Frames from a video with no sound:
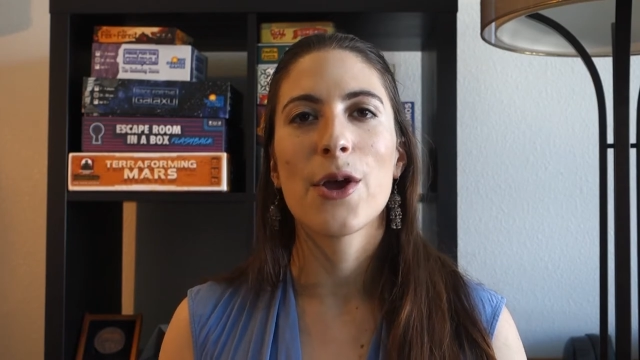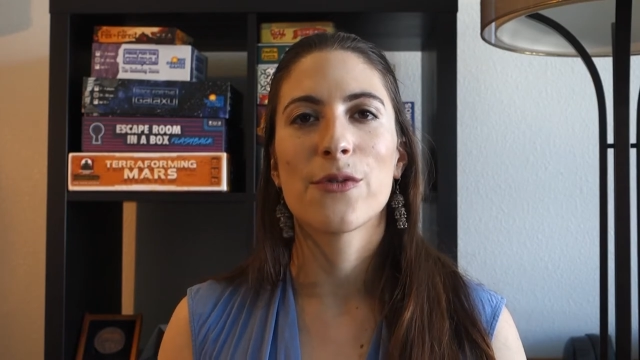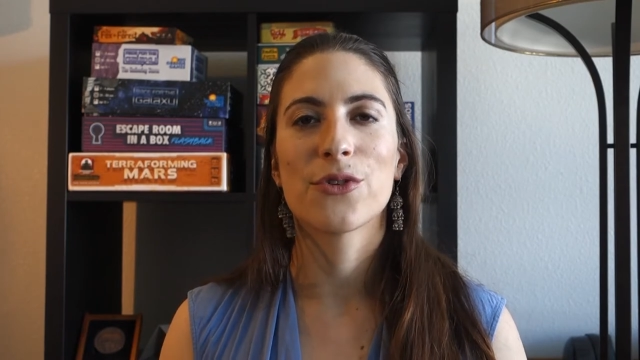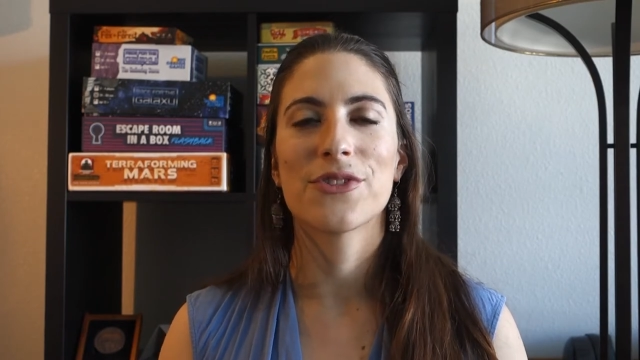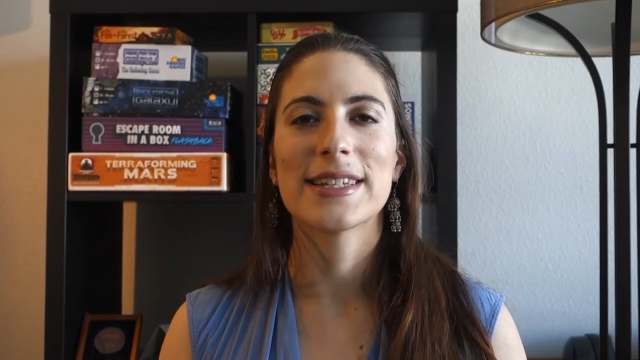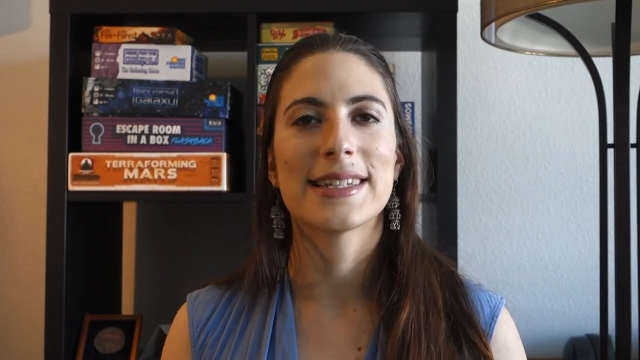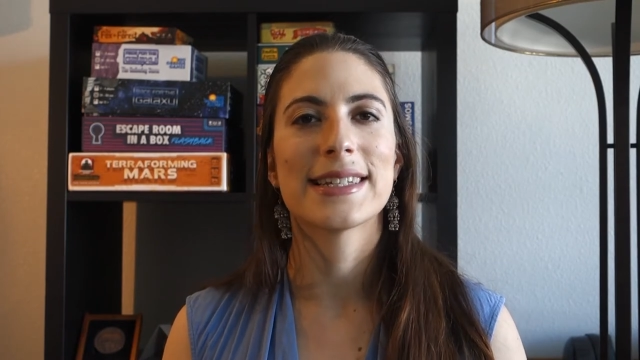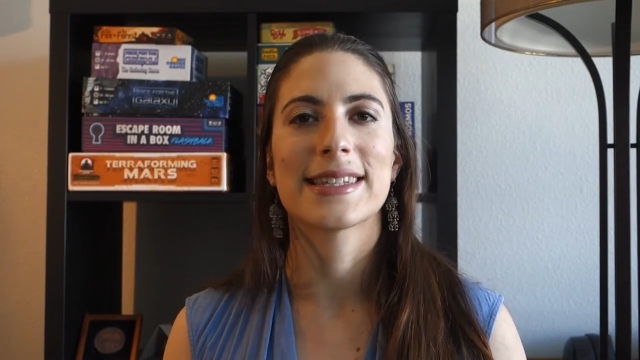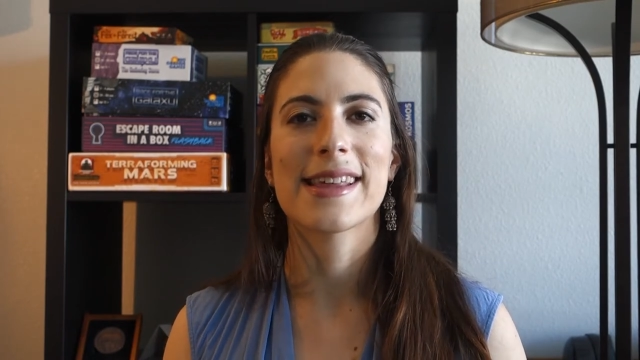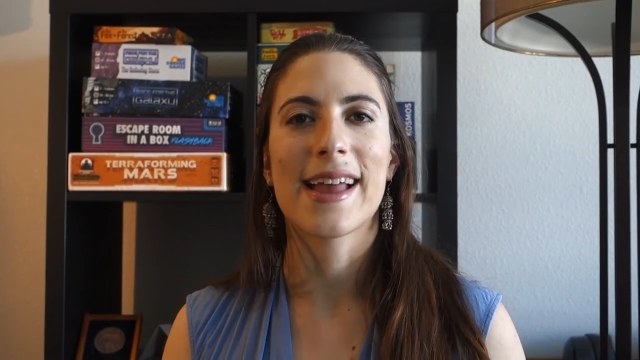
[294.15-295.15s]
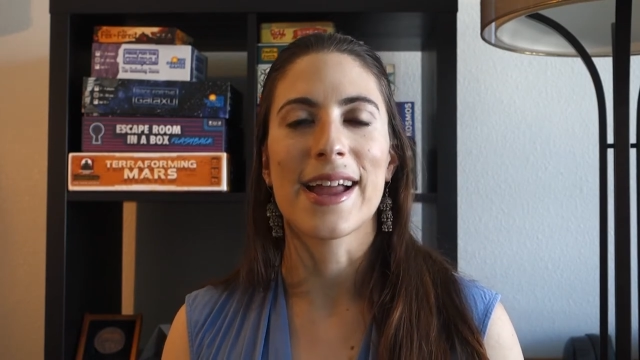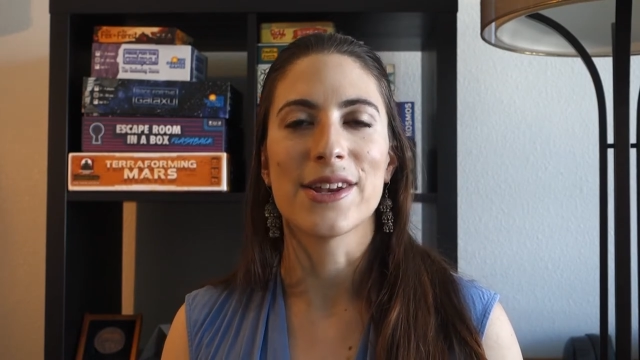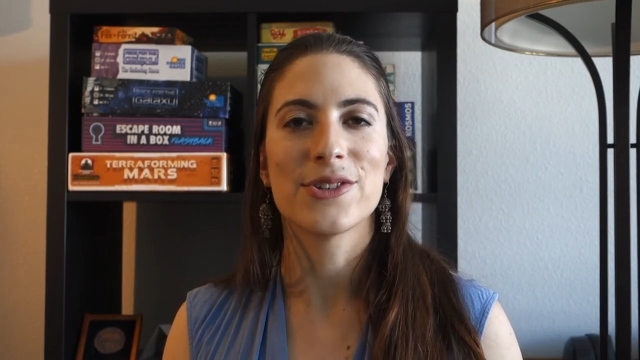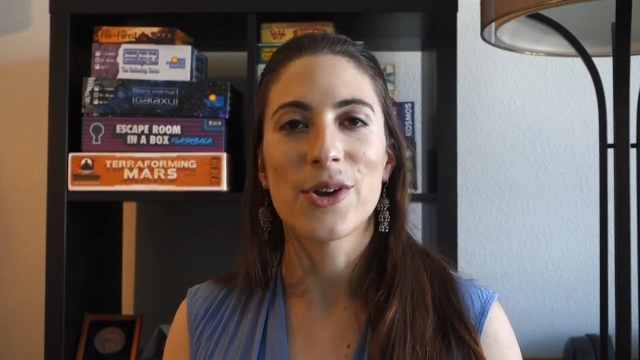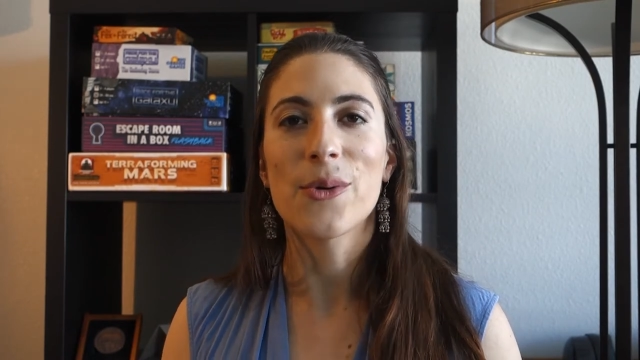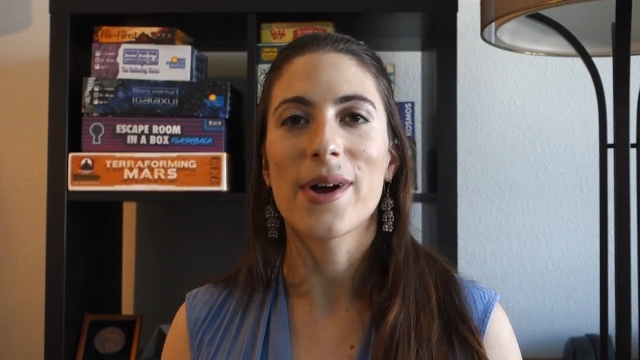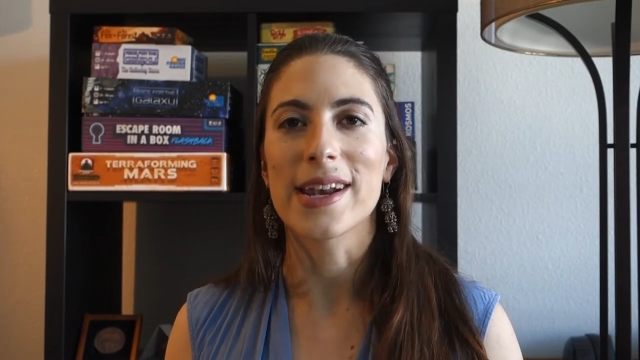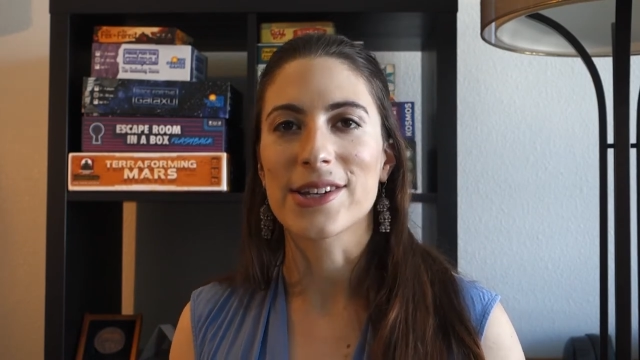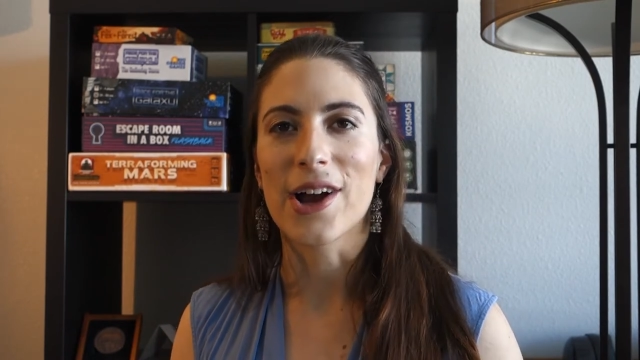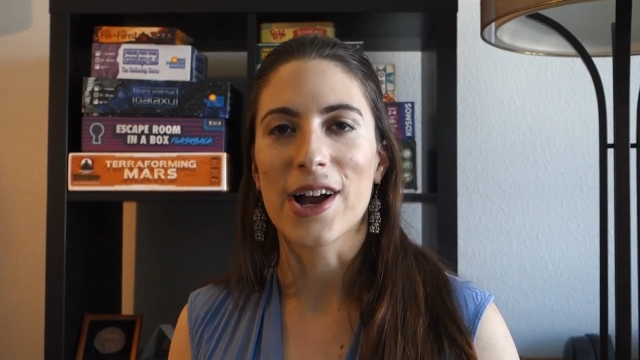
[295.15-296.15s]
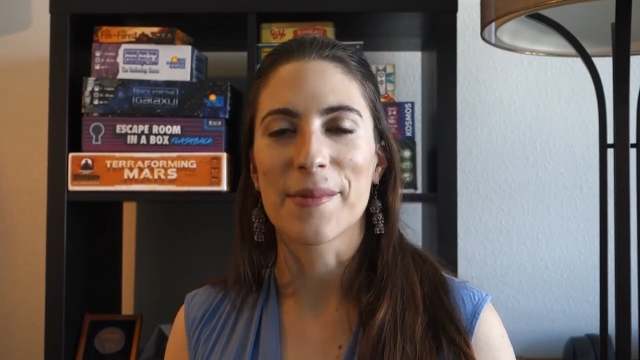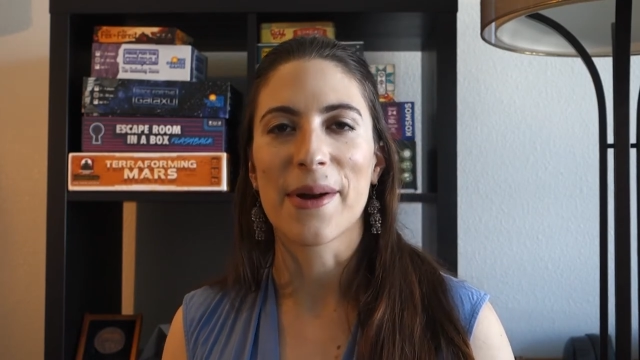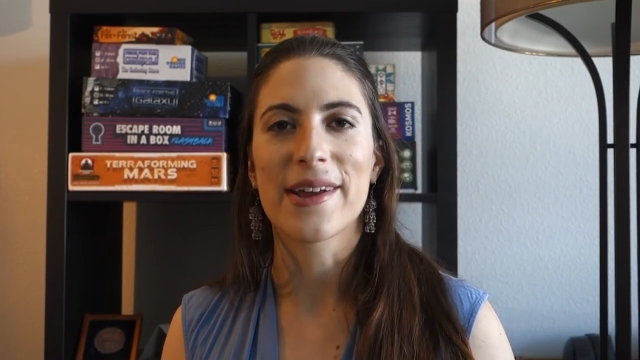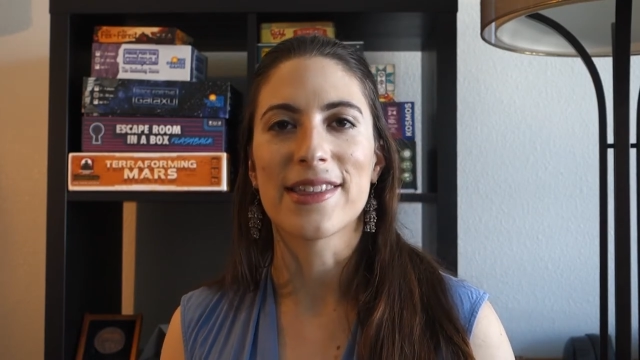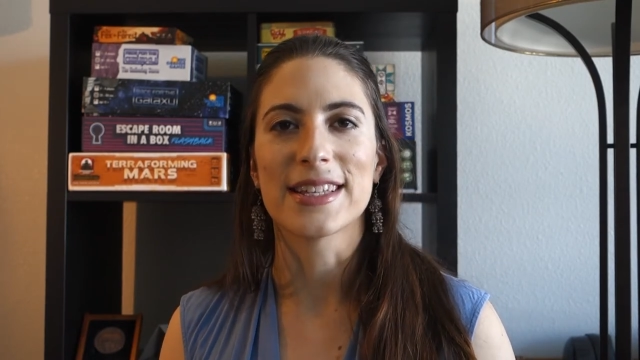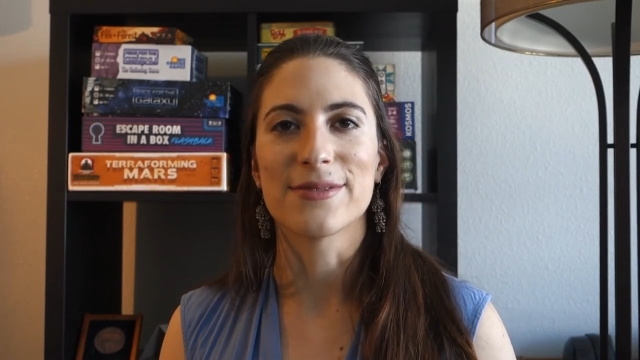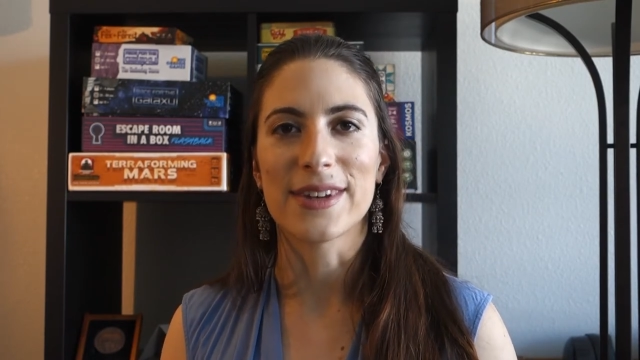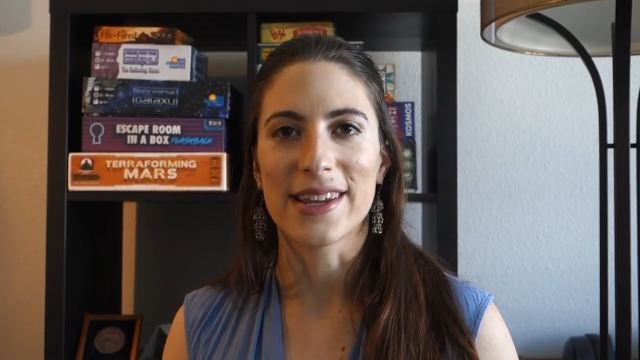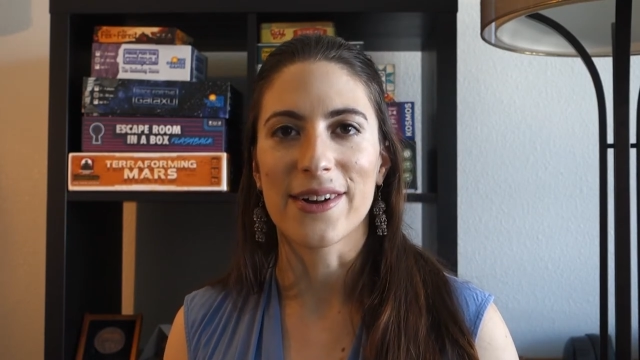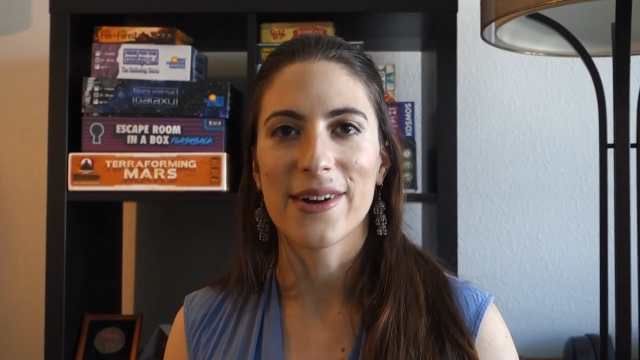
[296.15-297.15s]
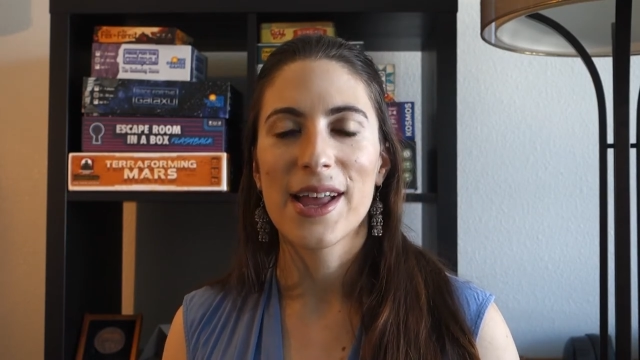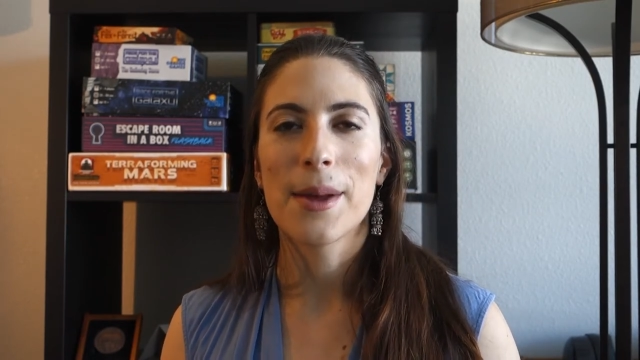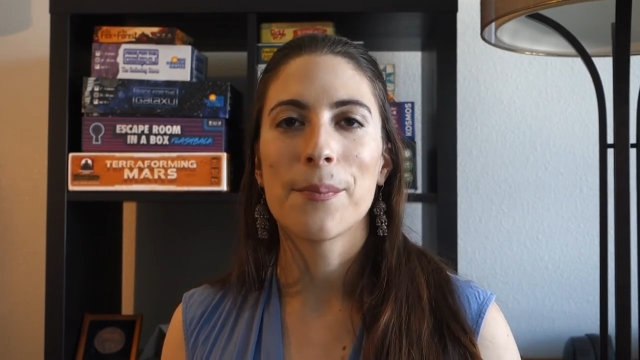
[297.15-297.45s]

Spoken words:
for reasons that I don't want to talk about in this video.